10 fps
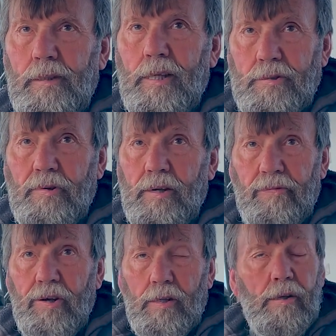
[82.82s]
That's what I
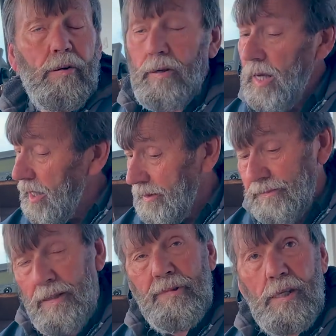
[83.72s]
find. Oh,
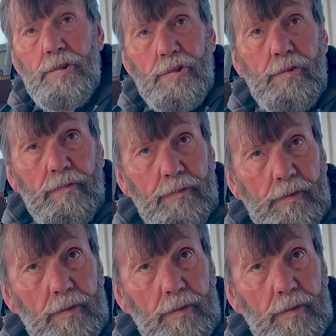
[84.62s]
yeah, I'm telling the truth.